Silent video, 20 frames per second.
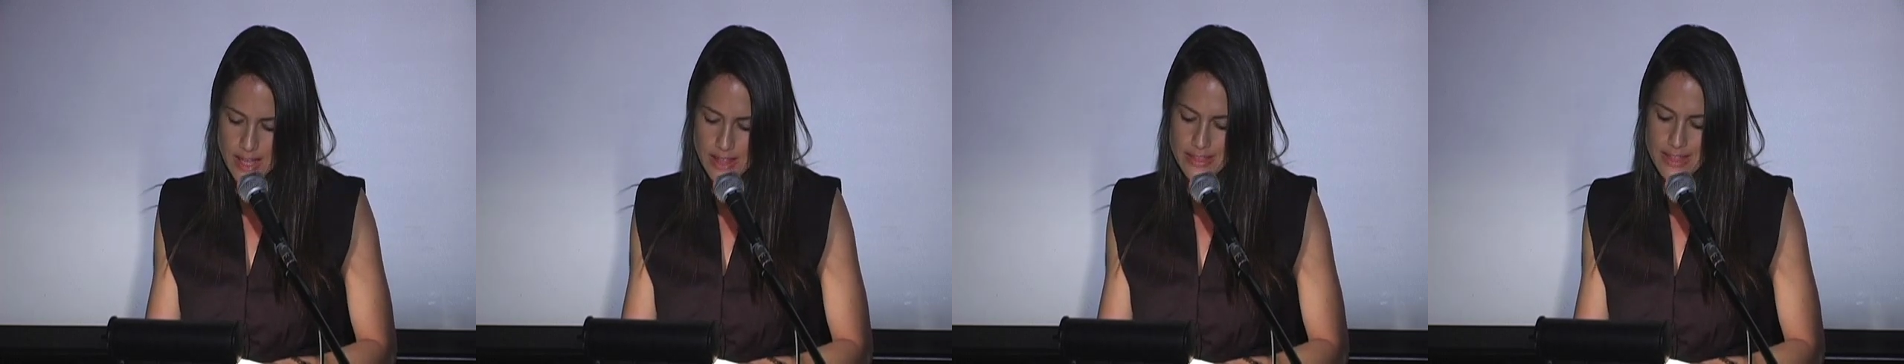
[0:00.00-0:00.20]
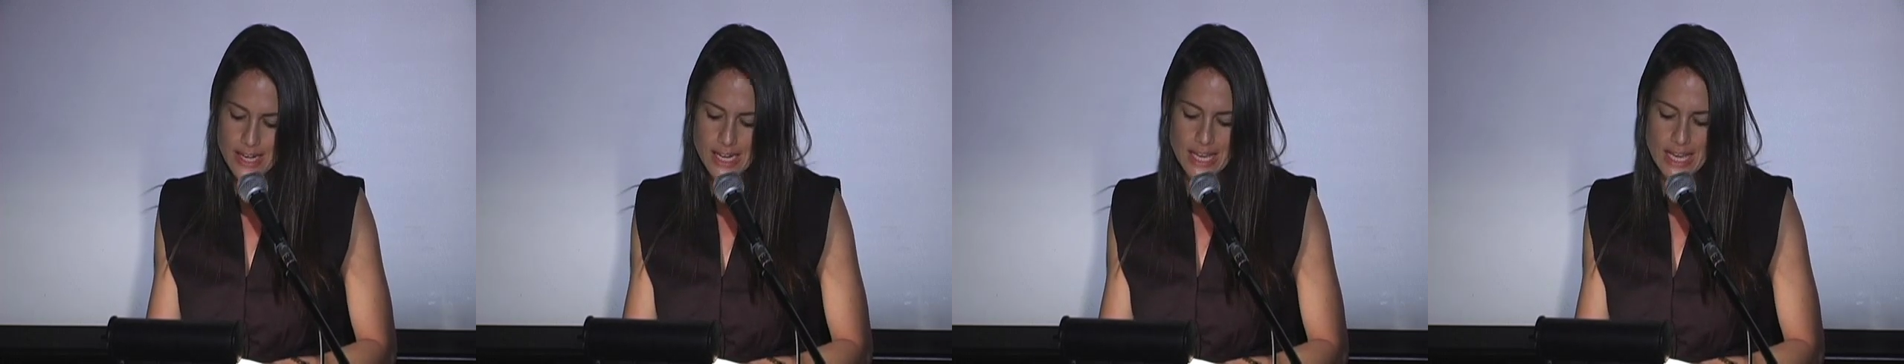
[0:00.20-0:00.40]

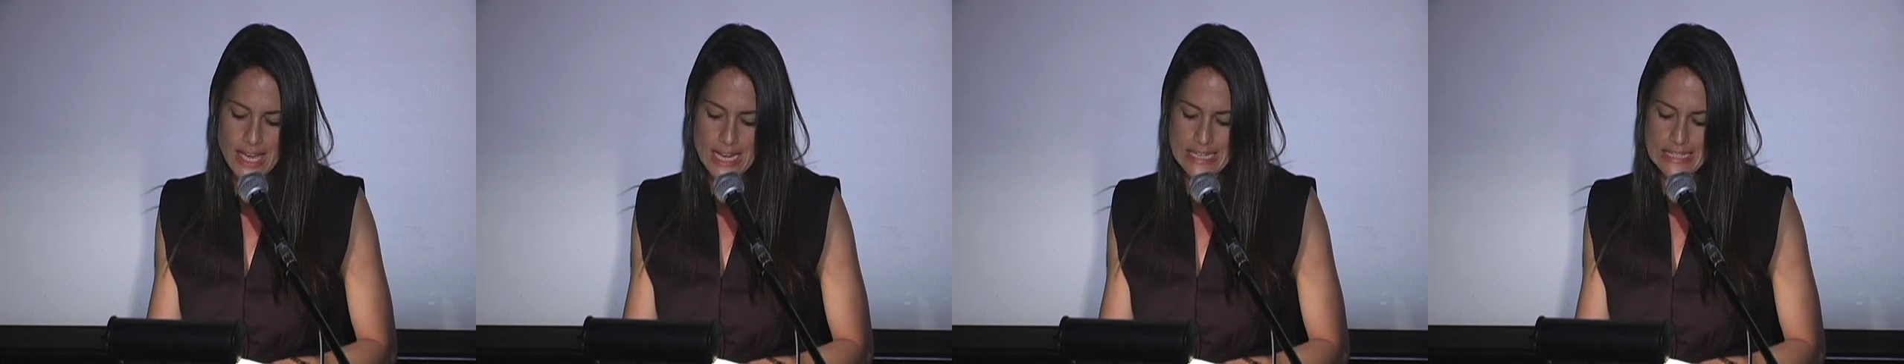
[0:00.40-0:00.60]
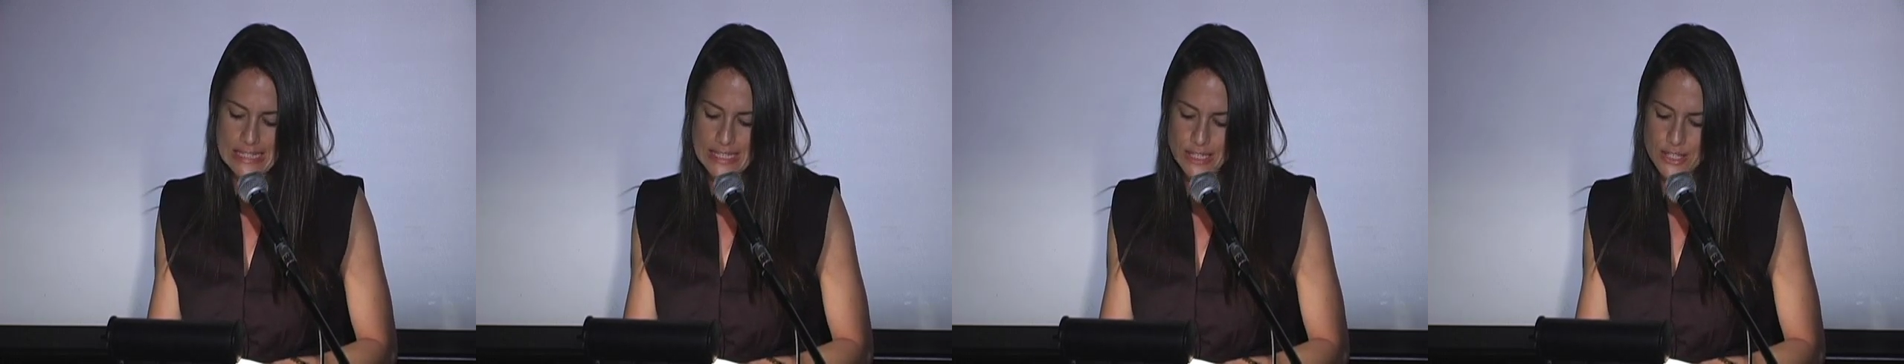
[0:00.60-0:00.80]
Then
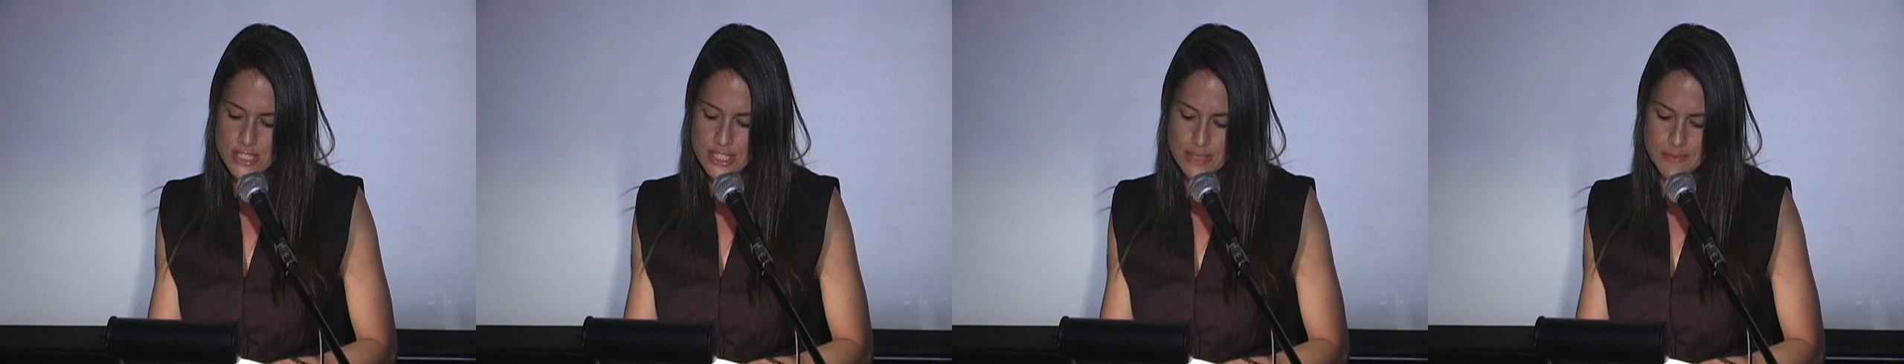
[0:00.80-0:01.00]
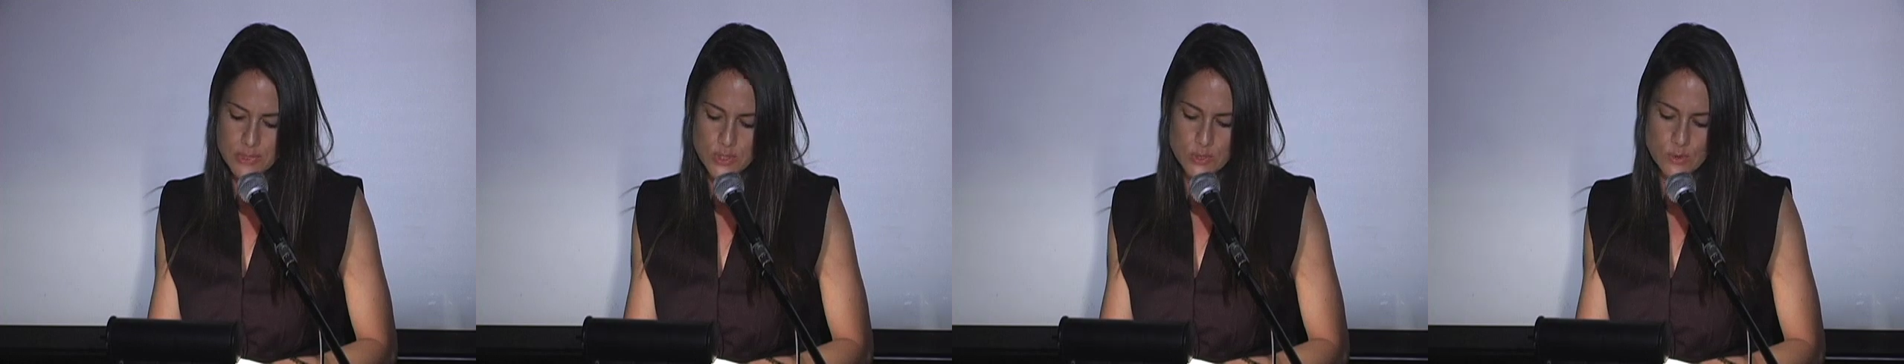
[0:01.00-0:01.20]
again, Claire
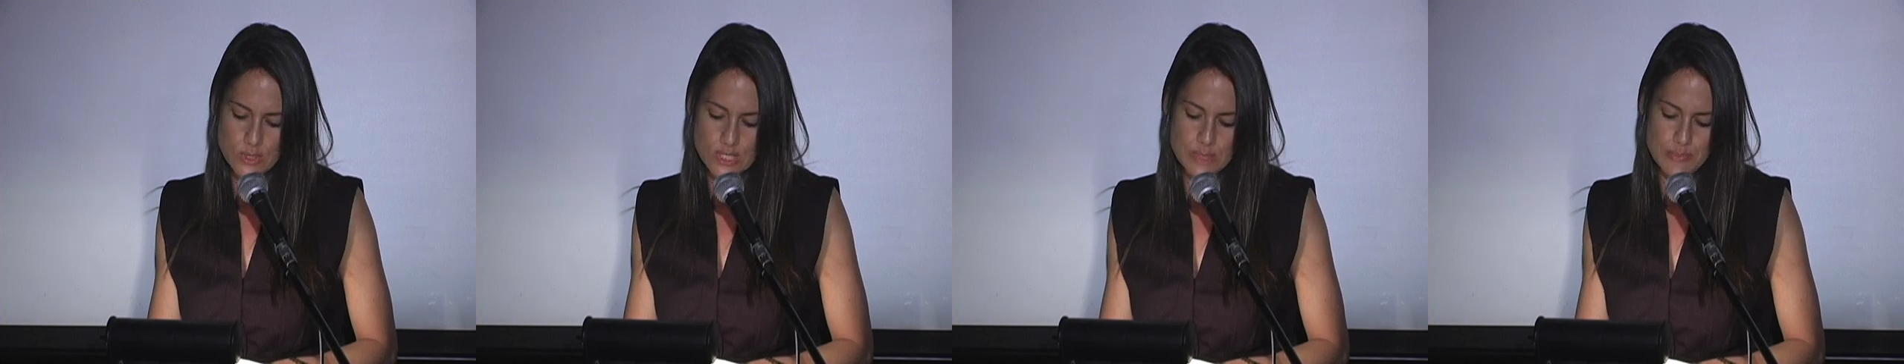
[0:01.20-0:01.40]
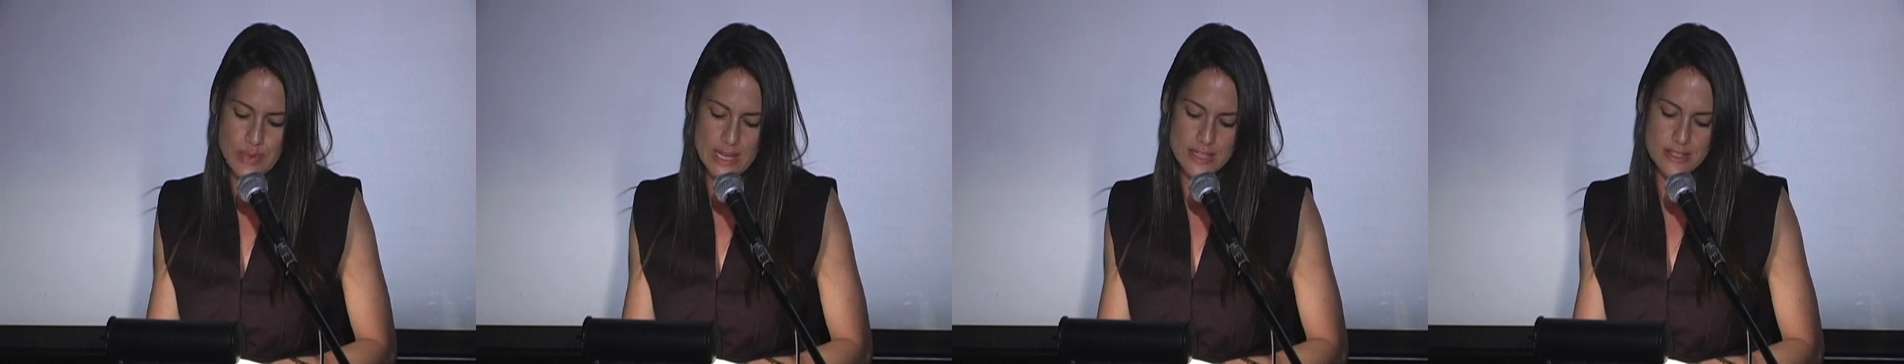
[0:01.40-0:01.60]
seems to
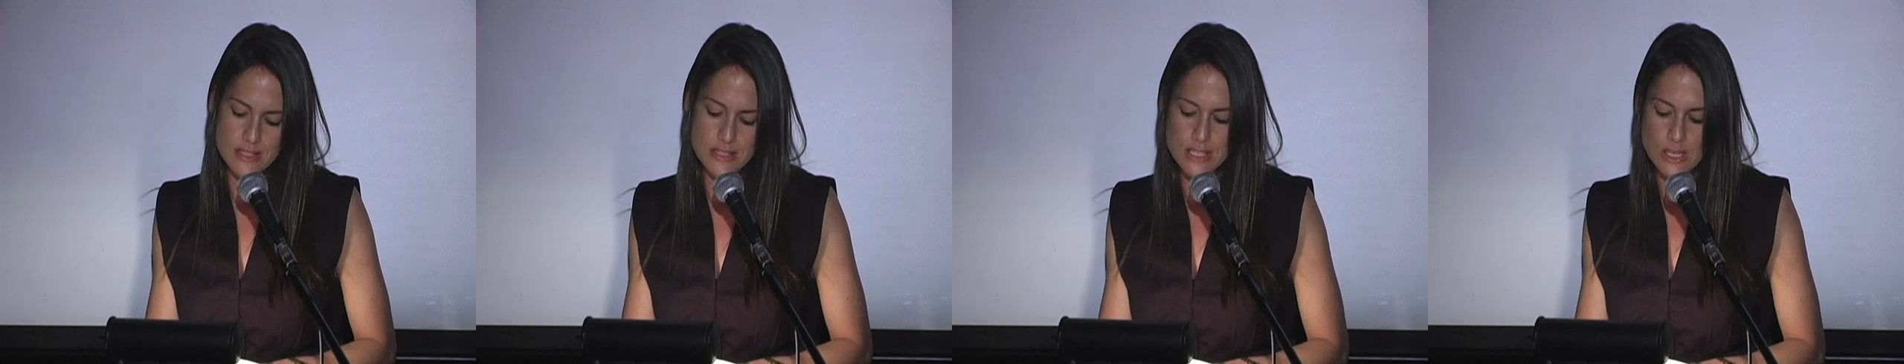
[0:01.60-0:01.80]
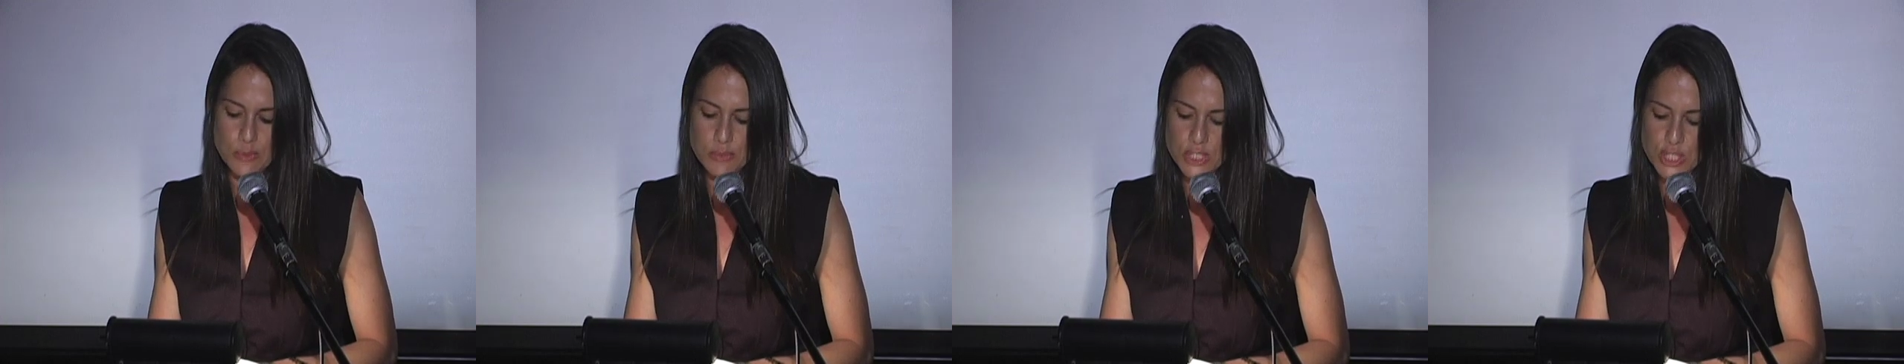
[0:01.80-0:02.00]
expend
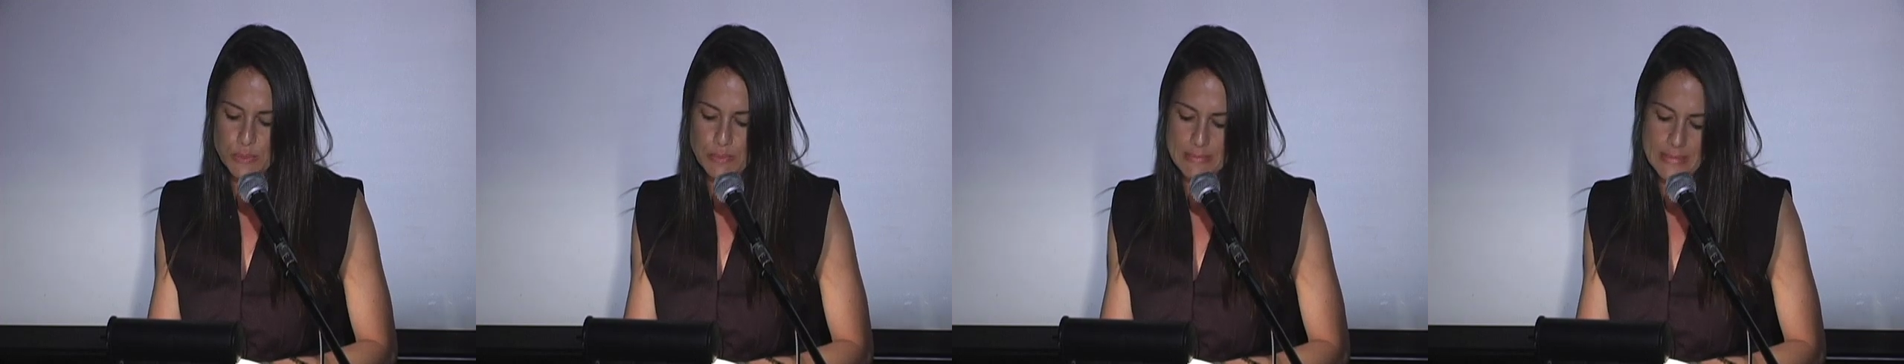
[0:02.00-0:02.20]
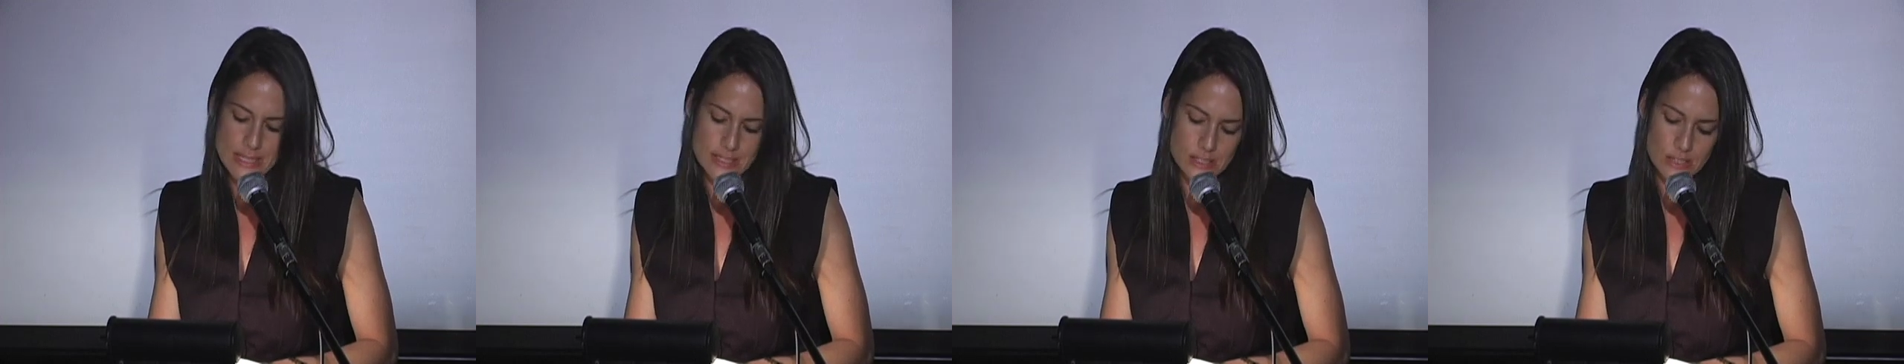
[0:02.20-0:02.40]
so much
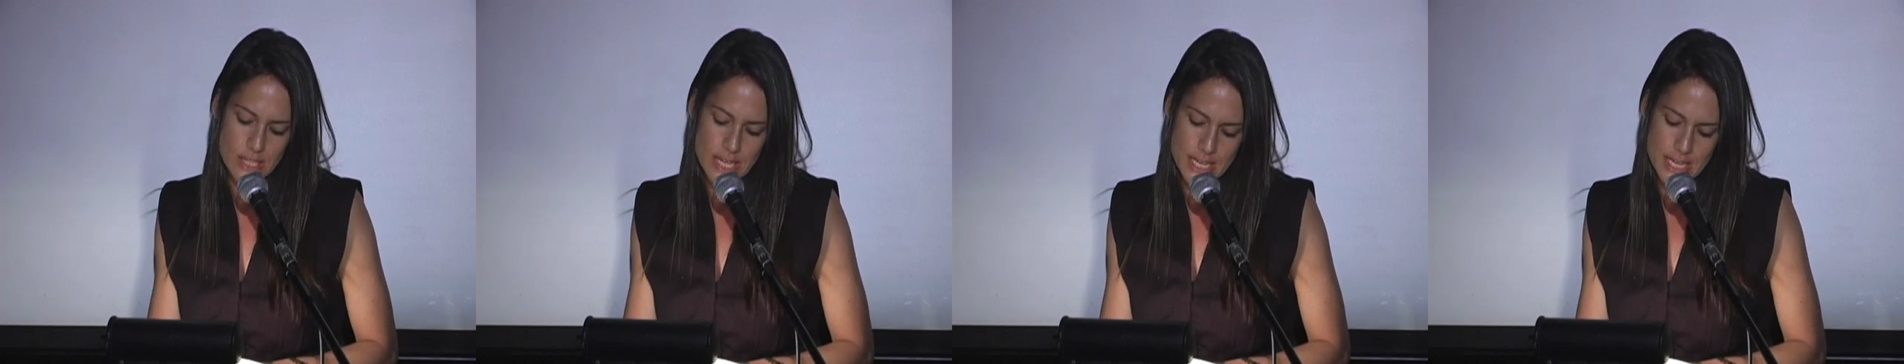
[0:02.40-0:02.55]
mental